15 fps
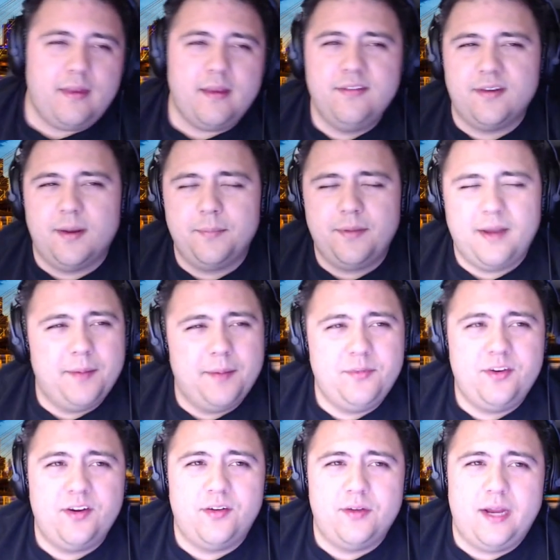sometimes
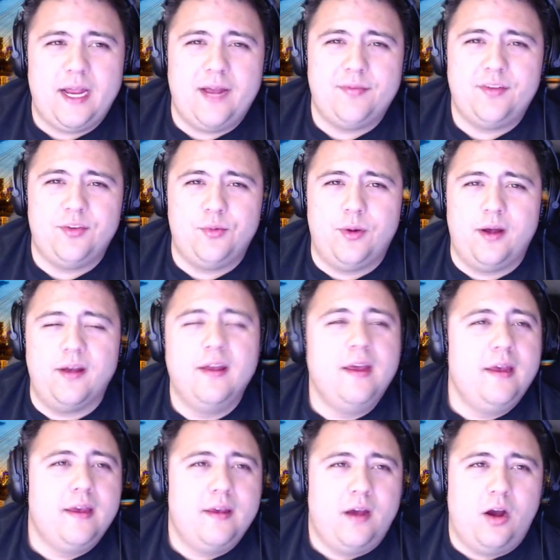you don't have to
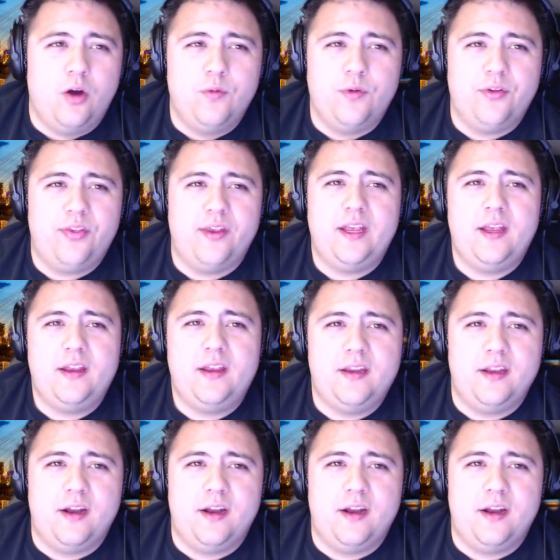overthink it.